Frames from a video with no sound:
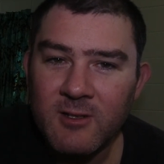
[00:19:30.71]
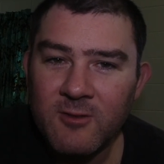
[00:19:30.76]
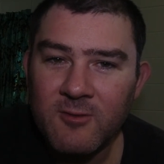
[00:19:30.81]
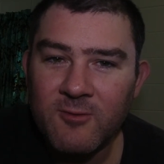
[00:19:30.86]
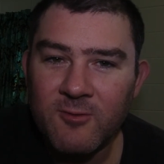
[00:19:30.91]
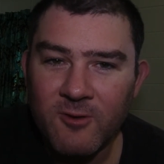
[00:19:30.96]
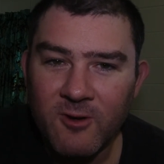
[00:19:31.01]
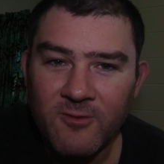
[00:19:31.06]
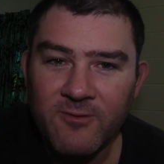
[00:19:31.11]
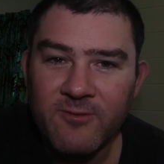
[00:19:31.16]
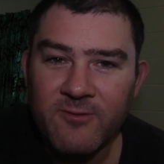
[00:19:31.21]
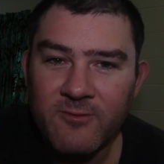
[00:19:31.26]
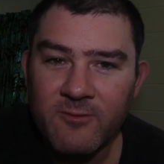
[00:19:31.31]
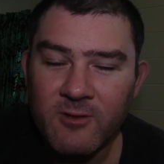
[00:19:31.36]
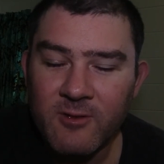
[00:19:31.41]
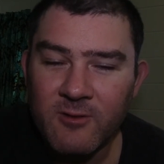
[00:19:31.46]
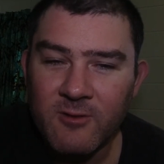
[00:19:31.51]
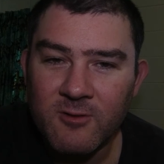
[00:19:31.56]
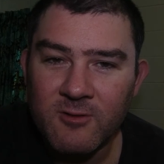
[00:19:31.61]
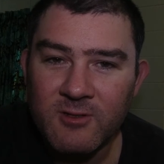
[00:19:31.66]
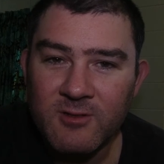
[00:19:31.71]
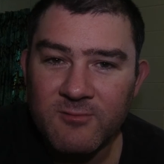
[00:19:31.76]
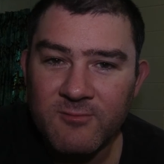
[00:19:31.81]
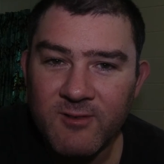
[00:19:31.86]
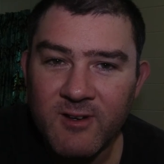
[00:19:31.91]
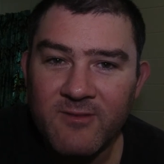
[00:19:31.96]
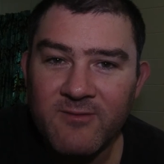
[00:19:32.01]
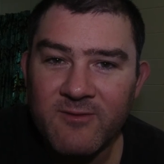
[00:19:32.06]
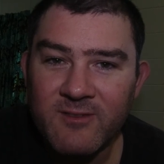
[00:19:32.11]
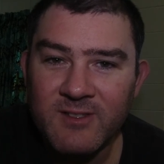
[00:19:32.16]

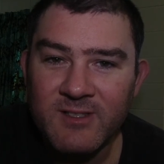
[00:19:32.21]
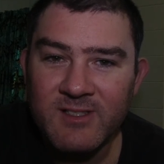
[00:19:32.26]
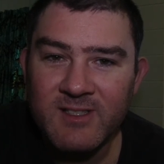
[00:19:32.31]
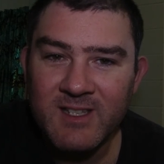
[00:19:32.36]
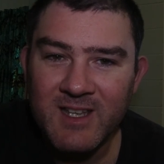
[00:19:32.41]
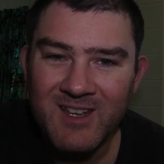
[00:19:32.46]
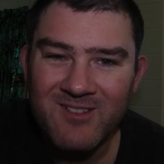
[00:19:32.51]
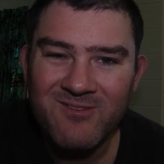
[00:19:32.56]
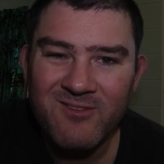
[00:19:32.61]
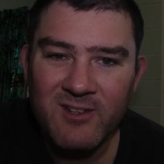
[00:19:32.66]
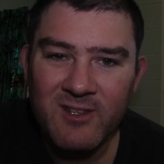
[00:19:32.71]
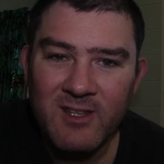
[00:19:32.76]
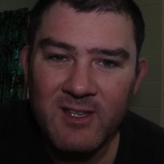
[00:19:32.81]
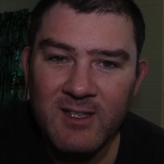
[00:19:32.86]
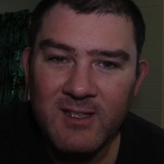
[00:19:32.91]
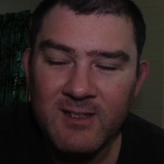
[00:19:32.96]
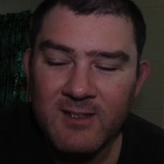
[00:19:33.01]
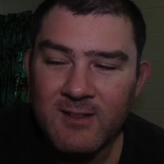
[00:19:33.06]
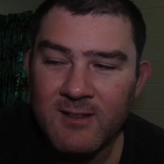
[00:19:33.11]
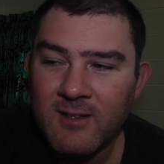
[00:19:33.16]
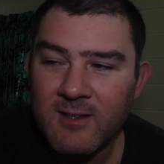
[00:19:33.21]
Cross-reference everything